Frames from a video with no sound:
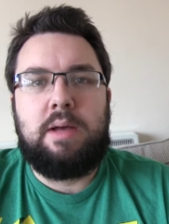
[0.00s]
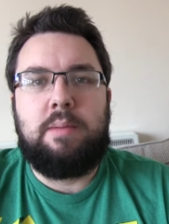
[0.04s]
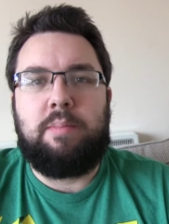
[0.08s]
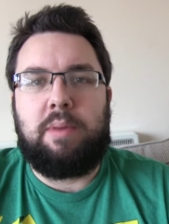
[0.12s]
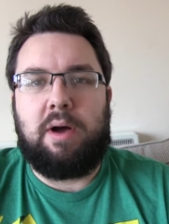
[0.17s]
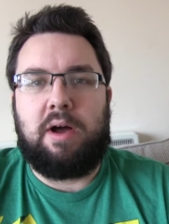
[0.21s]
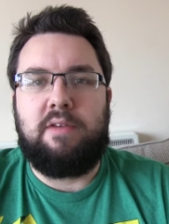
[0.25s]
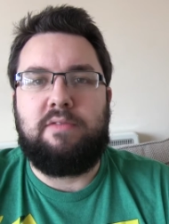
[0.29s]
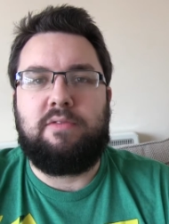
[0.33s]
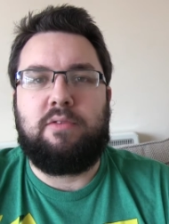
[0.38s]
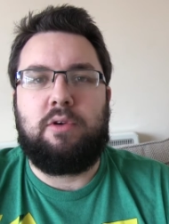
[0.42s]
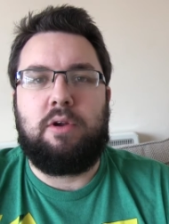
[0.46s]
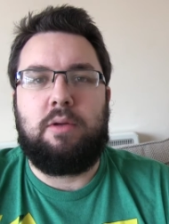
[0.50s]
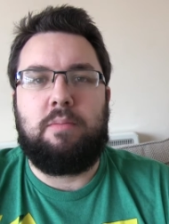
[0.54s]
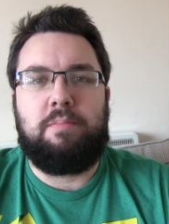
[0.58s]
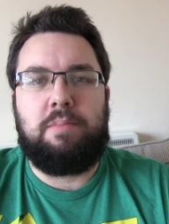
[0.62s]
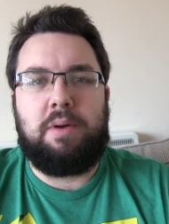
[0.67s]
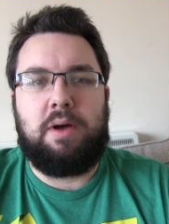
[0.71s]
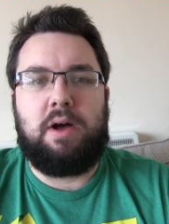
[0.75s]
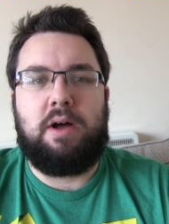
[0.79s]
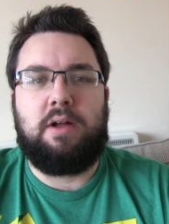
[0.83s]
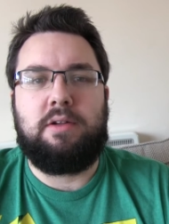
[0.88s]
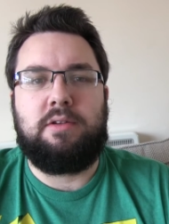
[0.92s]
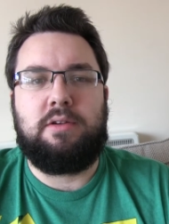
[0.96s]
but I thought it
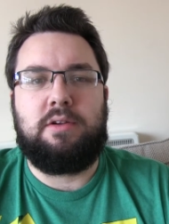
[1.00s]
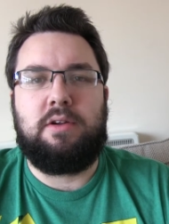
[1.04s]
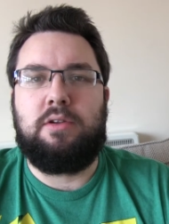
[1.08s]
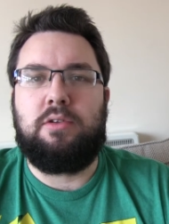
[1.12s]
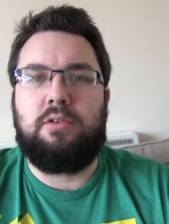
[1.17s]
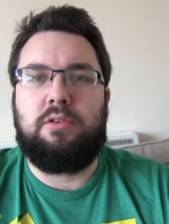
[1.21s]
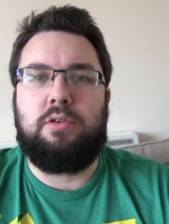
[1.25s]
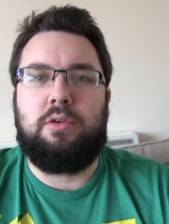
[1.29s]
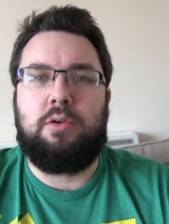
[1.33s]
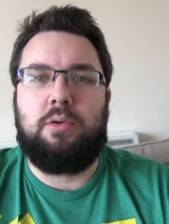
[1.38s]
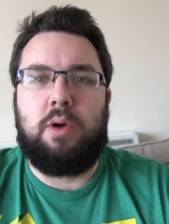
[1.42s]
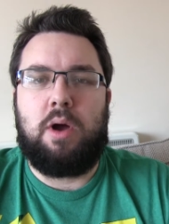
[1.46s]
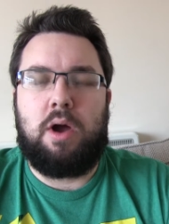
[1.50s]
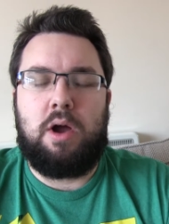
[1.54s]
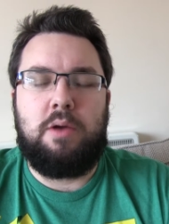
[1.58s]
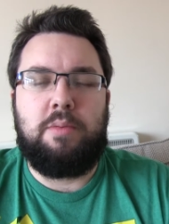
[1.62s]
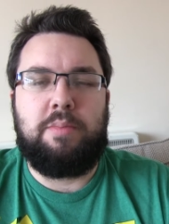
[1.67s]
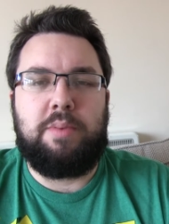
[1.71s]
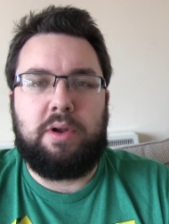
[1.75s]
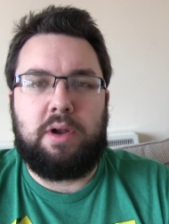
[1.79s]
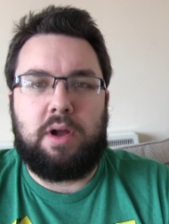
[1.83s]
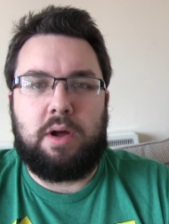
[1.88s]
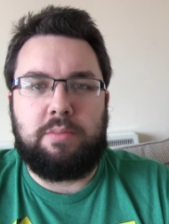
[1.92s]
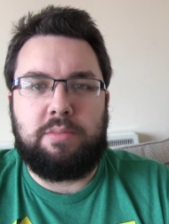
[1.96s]
pertinent to
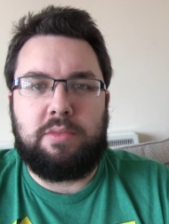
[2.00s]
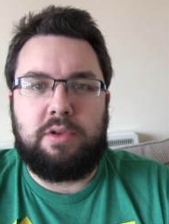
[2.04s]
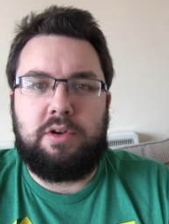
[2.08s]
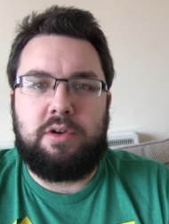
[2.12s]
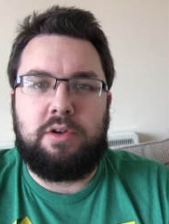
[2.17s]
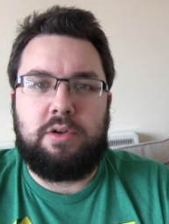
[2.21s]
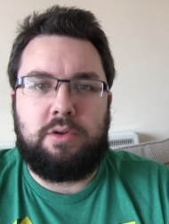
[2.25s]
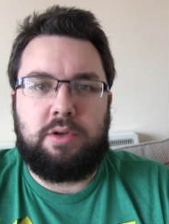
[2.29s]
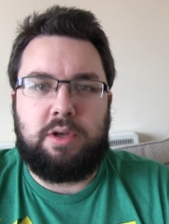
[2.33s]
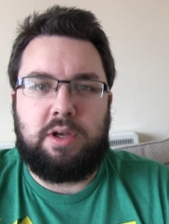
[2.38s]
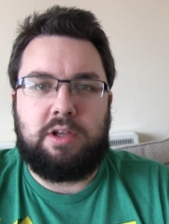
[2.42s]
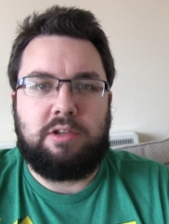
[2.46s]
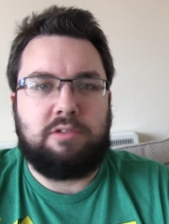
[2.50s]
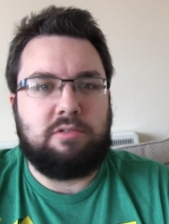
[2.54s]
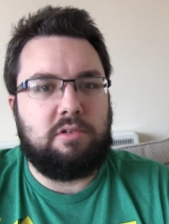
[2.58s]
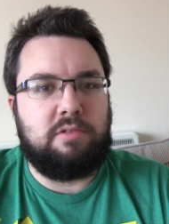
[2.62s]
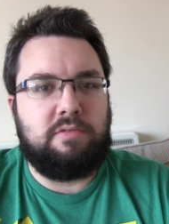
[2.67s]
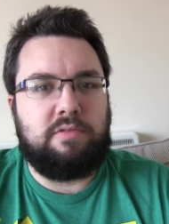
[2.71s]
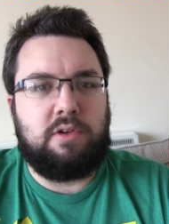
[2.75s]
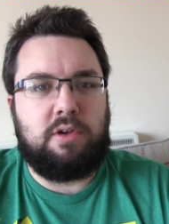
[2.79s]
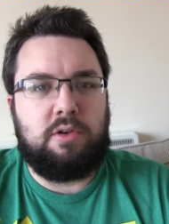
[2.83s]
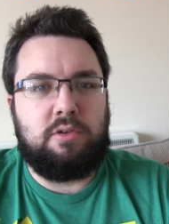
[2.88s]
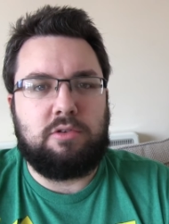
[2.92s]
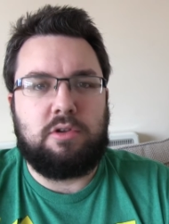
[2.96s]
open up the New Year's
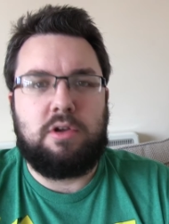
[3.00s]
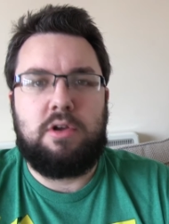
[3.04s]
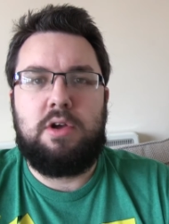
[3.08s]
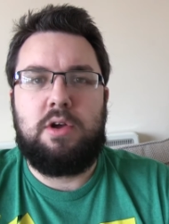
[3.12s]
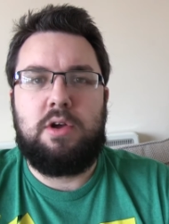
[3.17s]
reviews